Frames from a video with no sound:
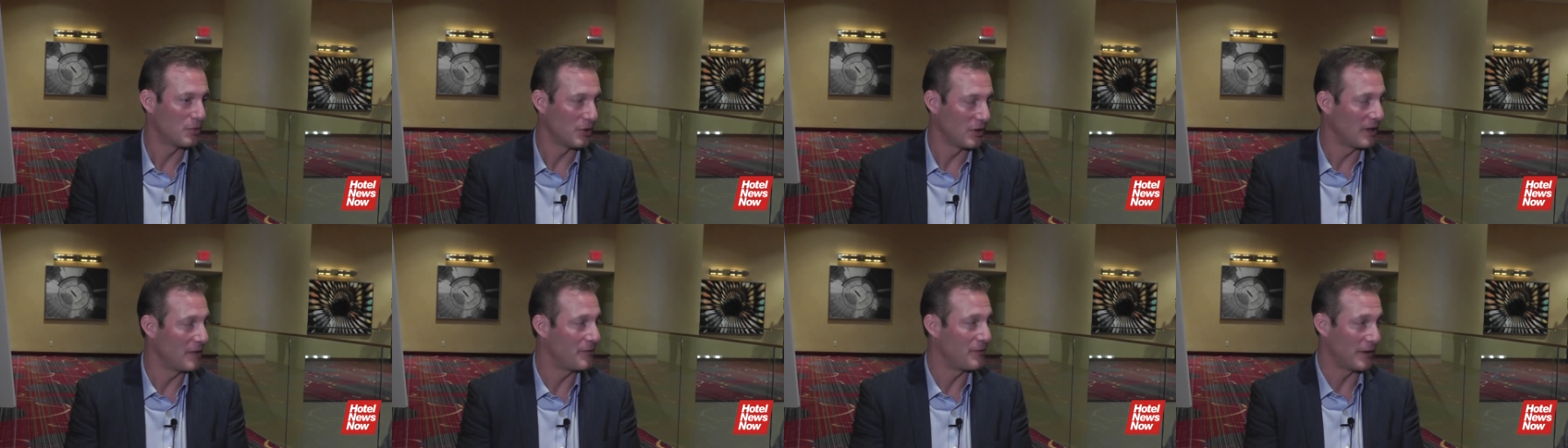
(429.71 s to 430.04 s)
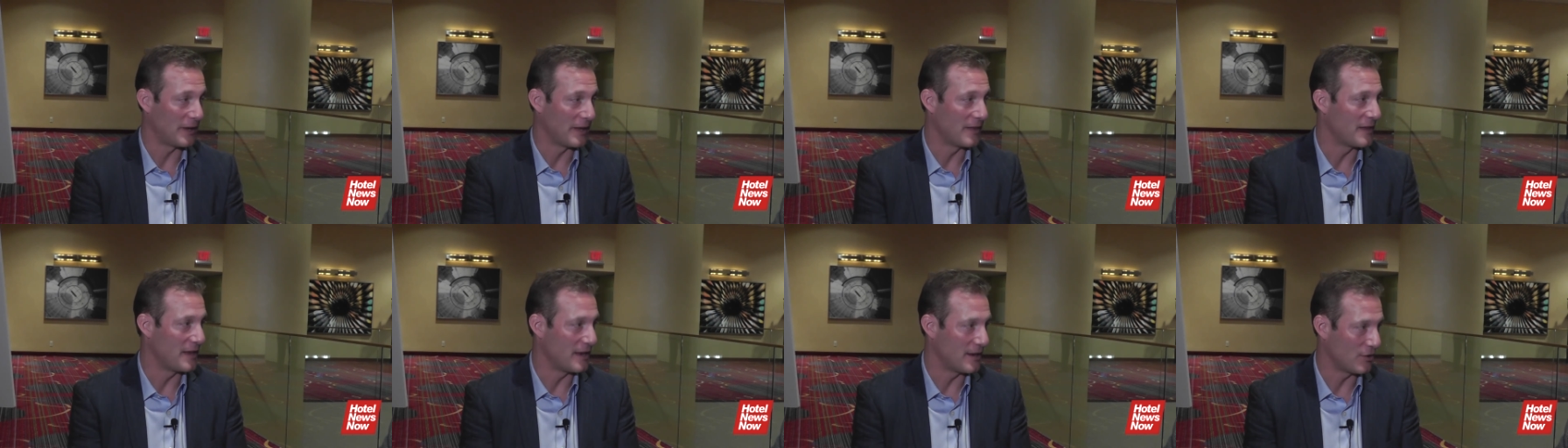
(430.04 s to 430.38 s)

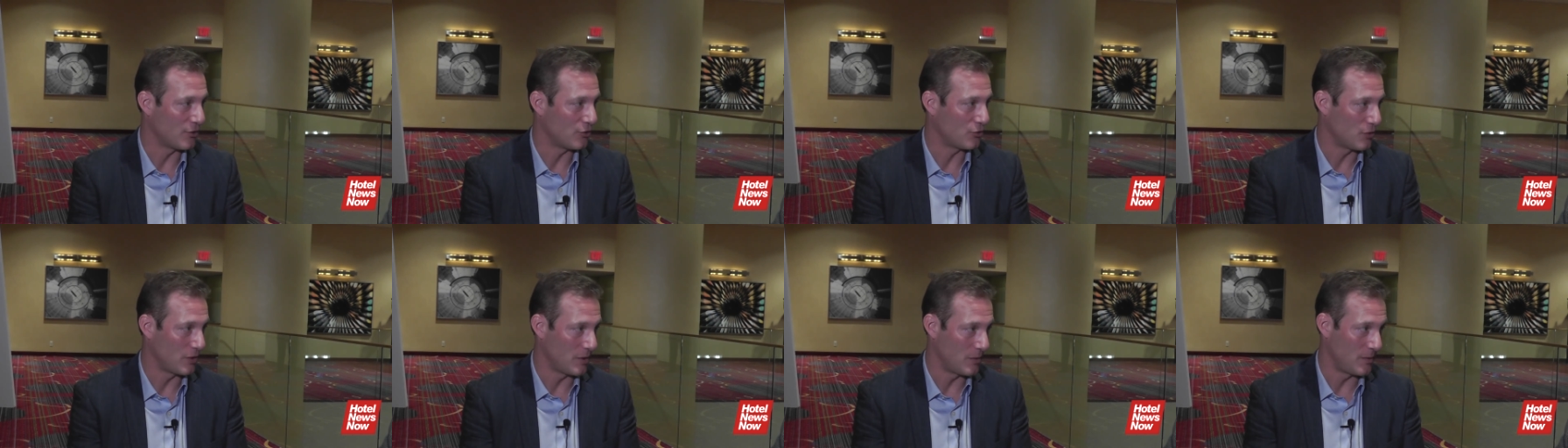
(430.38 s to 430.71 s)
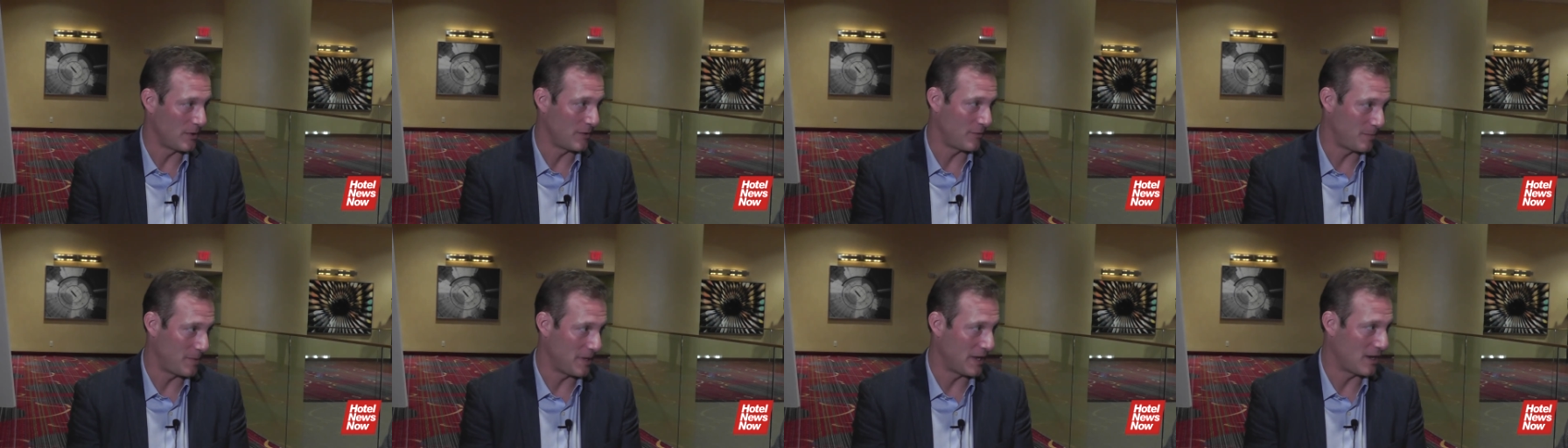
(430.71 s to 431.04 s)
prolific in the industry
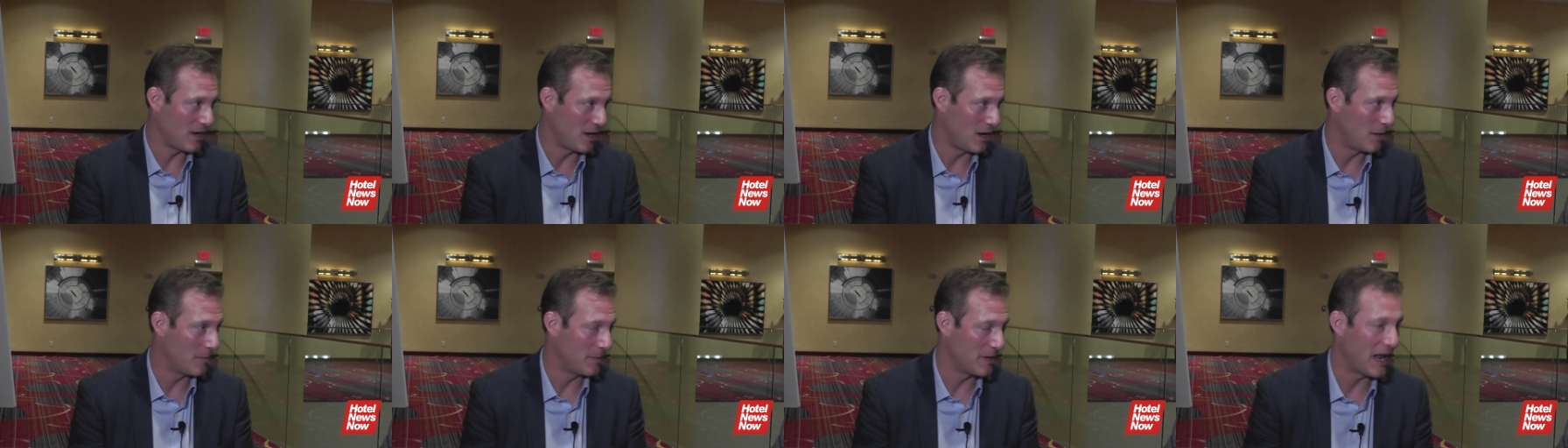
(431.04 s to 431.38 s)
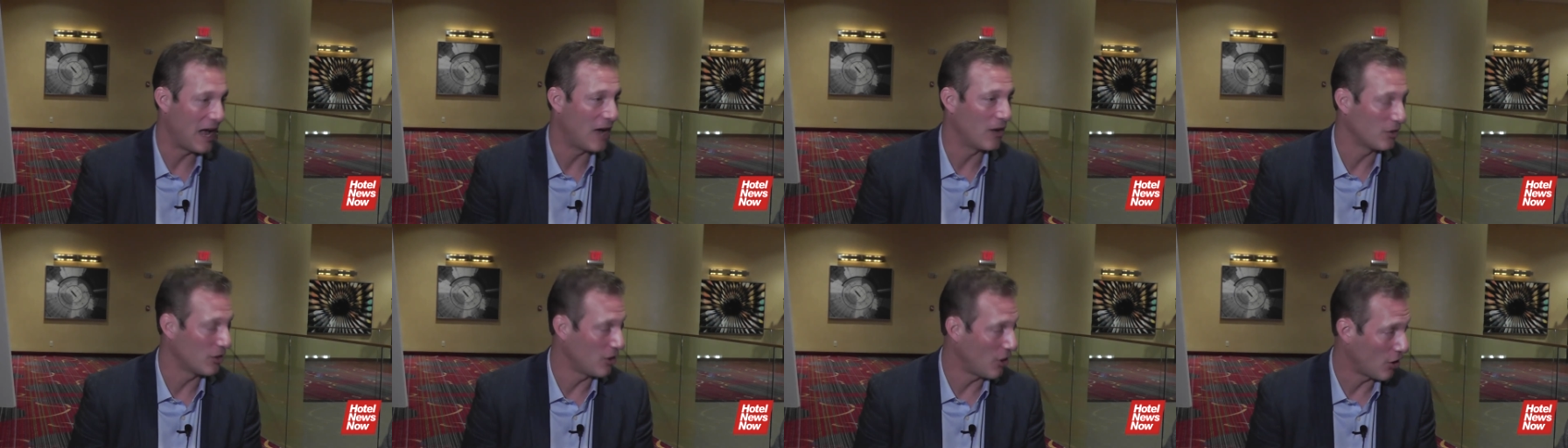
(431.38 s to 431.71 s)
we've become and
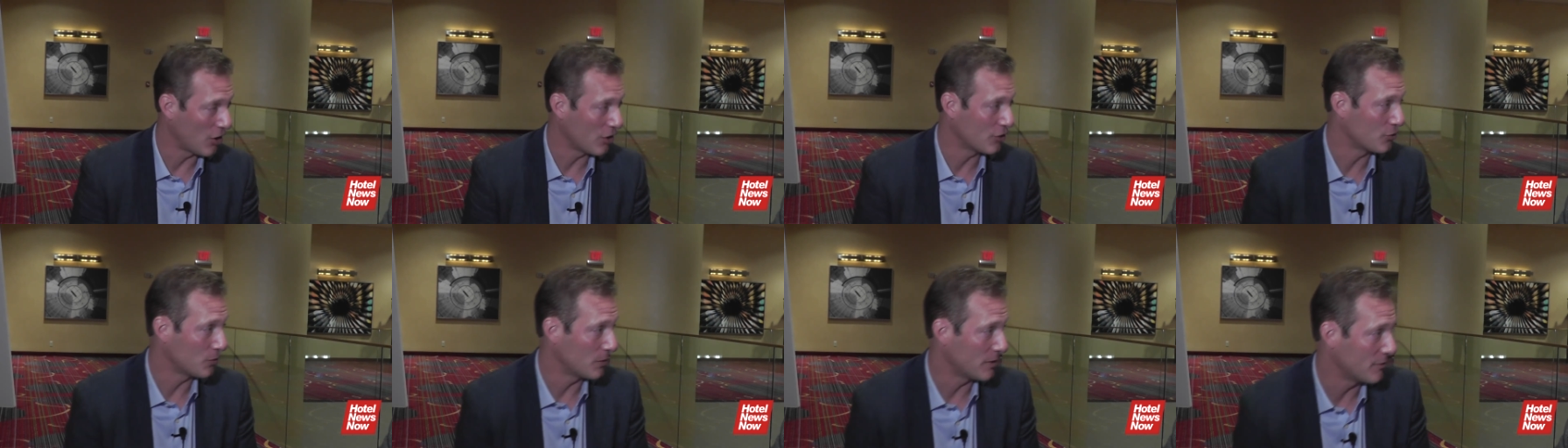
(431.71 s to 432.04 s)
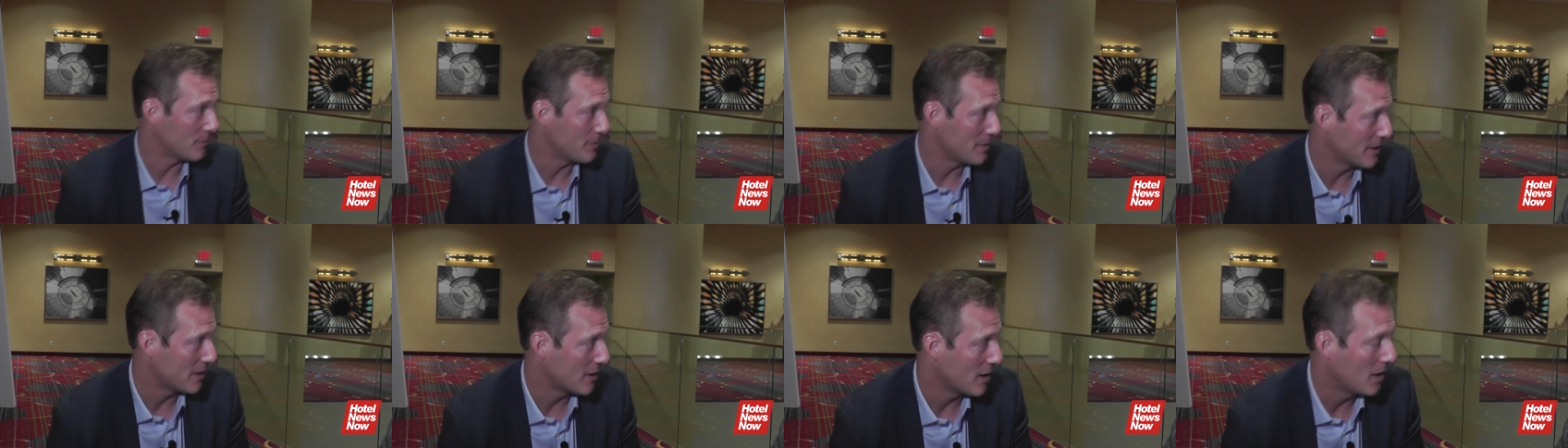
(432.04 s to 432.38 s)
how large
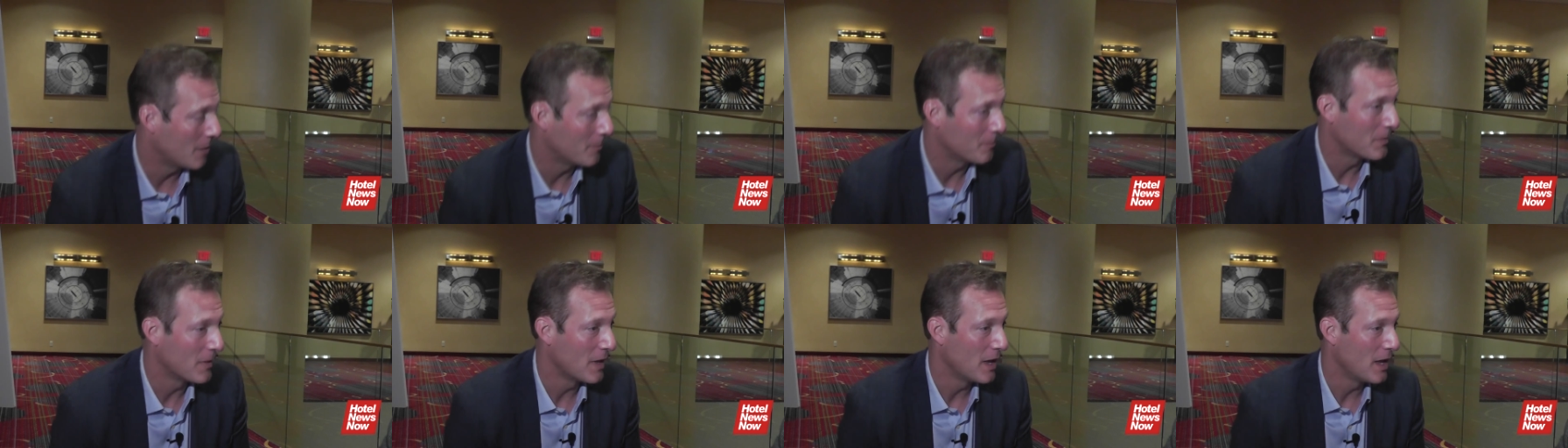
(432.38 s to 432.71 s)
we've become